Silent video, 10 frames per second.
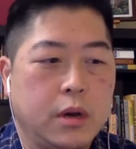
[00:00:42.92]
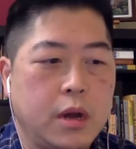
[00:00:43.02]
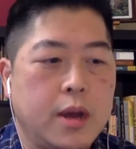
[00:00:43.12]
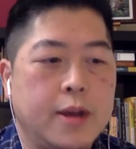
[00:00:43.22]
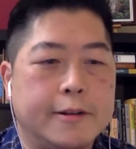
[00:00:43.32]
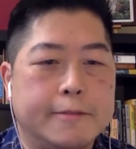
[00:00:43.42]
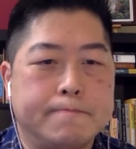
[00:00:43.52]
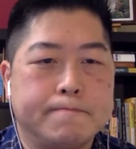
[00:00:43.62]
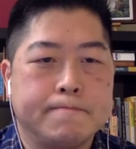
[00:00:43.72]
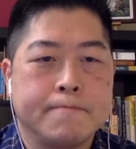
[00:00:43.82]

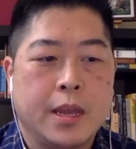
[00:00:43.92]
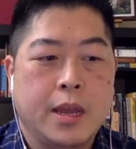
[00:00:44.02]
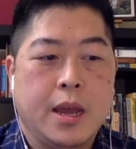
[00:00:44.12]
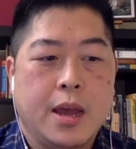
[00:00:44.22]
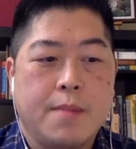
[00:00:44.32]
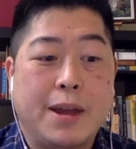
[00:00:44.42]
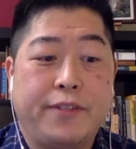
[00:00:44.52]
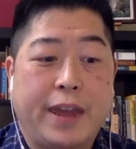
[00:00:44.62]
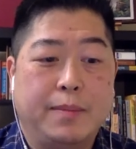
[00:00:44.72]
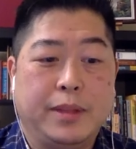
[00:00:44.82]
Um, my
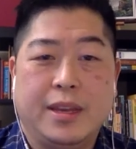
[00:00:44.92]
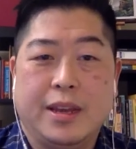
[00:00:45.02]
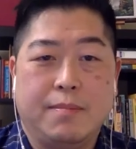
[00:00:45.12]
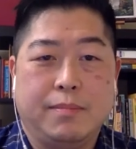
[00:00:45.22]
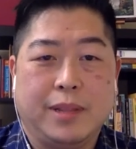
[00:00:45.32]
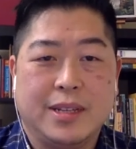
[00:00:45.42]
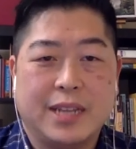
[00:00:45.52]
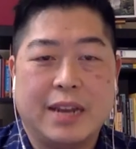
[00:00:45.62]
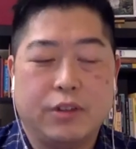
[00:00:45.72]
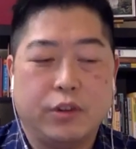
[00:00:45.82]
family. I'm blessed
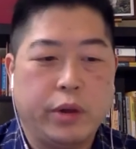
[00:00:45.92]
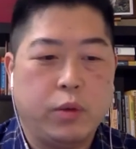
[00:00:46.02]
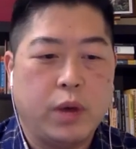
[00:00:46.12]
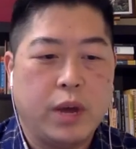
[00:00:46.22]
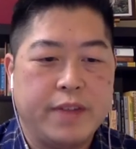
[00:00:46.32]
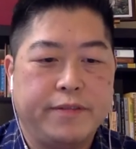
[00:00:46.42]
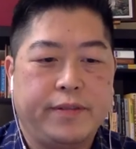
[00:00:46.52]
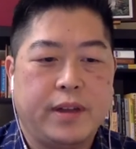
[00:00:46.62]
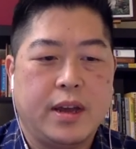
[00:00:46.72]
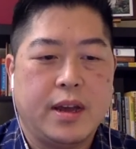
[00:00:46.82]
to have a great wife,
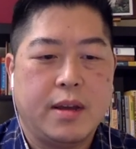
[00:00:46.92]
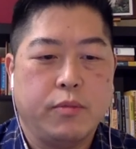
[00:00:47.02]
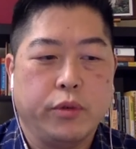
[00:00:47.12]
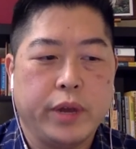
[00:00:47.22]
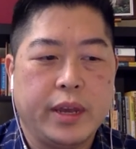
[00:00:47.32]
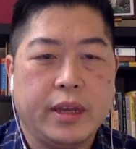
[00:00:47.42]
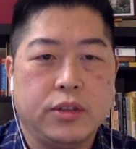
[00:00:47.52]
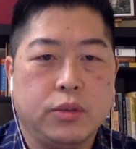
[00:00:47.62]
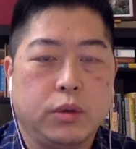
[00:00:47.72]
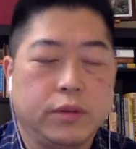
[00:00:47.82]
uh, Maria, and
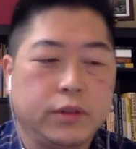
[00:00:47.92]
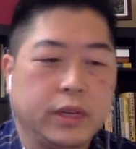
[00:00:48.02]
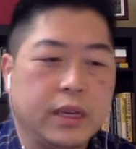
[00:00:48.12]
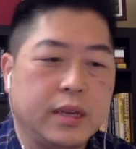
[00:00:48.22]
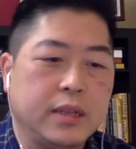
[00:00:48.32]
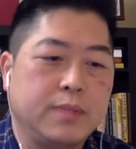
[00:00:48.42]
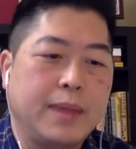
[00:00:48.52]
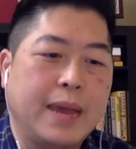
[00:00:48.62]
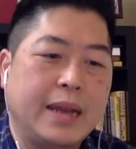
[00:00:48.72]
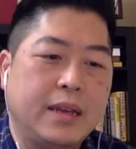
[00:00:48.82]
two wonderful kids
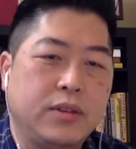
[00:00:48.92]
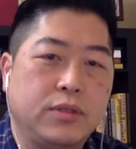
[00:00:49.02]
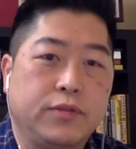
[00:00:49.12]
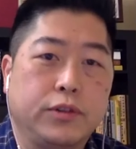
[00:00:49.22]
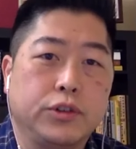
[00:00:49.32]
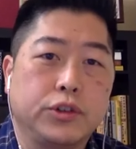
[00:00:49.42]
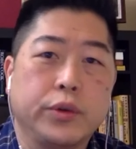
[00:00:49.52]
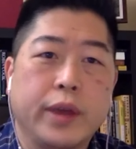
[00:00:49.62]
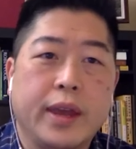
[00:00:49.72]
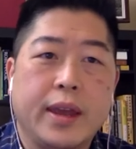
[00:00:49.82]
Maddie, who's in first
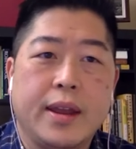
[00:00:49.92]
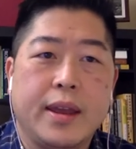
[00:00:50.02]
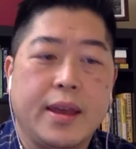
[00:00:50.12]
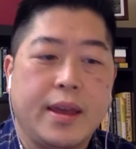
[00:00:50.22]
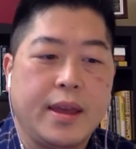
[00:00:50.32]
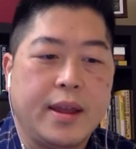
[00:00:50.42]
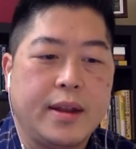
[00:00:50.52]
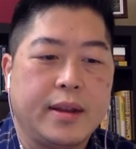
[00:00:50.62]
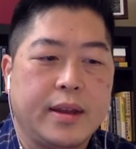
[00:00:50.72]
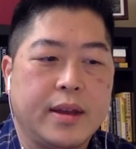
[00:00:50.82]
grade,
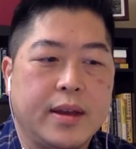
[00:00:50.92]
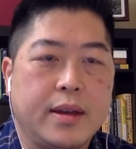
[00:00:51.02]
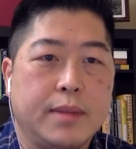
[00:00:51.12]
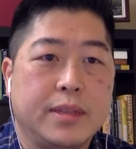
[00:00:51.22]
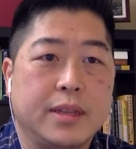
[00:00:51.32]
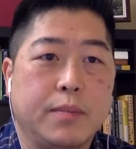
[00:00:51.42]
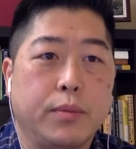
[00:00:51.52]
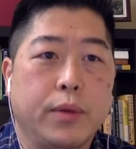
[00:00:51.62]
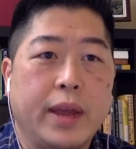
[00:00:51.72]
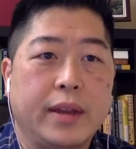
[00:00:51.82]
and uh, my son
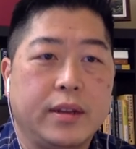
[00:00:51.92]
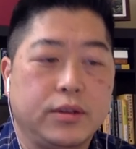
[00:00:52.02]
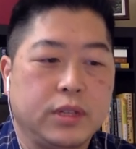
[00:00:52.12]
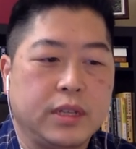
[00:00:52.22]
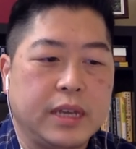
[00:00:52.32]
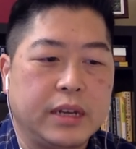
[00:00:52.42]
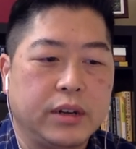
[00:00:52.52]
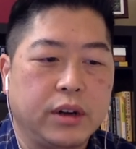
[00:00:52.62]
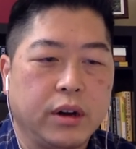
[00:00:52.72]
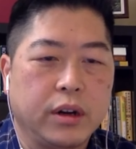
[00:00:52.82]
Brandon, who's in
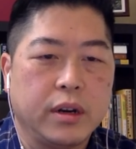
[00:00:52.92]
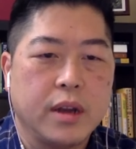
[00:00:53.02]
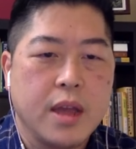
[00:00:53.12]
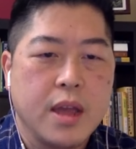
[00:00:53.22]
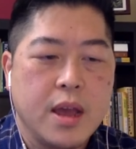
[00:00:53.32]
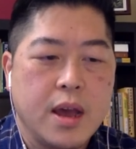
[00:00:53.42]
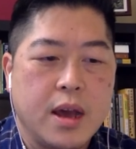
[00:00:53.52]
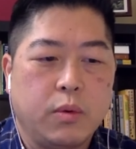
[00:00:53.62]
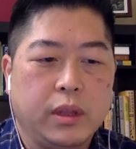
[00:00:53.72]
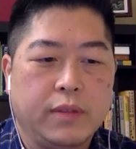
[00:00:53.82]
kindergarten.
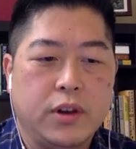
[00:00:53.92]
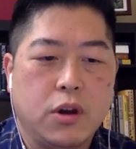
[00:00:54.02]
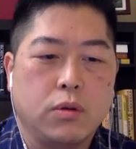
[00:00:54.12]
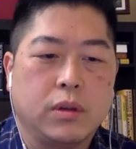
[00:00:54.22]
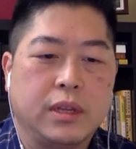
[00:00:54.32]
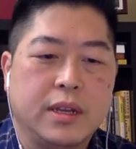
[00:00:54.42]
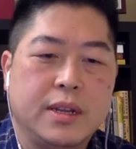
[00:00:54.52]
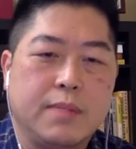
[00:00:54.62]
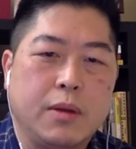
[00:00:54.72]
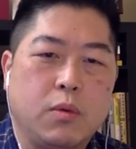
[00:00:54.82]
Uh, we live in Oakland,
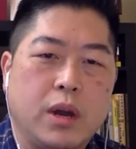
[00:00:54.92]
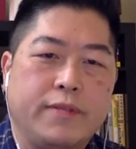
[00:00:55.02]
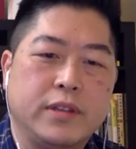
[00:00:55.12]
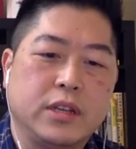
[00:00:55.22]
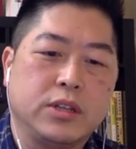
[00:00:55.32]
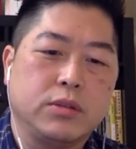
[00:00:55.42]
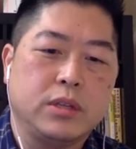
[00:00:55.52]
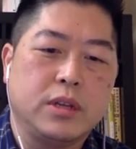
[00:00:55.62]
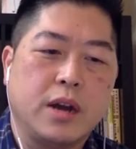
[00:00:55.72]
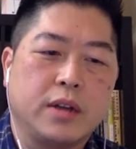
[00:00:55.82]
and my wife is also a
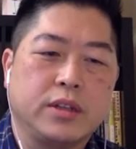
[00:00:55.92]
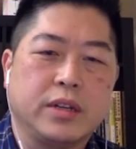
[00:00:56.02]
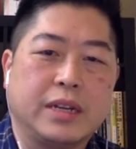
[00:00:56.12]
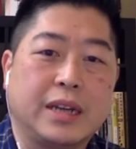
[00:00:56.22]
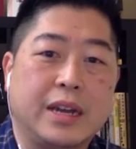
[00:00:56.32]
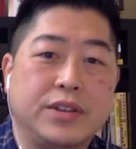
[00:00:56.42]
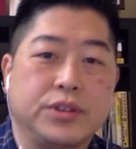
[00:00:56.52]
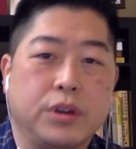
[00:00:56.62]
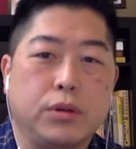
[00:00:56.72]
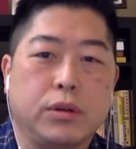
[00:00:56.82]
doctor at
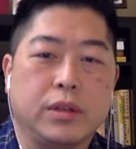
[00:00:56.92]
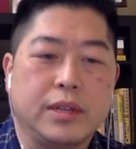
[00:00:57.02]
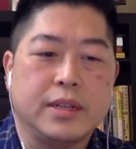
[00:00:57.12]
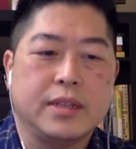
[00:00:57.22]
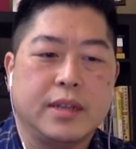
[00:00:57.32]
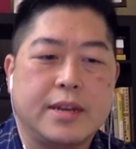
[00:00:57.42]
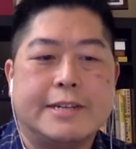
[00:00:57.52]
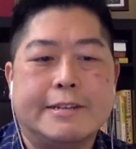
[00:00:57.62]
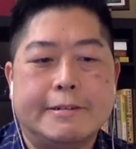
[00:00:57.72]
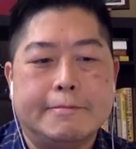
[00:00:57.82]
Kaiser Oakland.
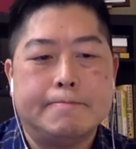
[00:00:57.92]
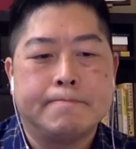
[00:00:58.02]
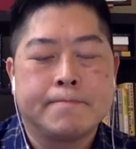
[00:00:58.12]
Um,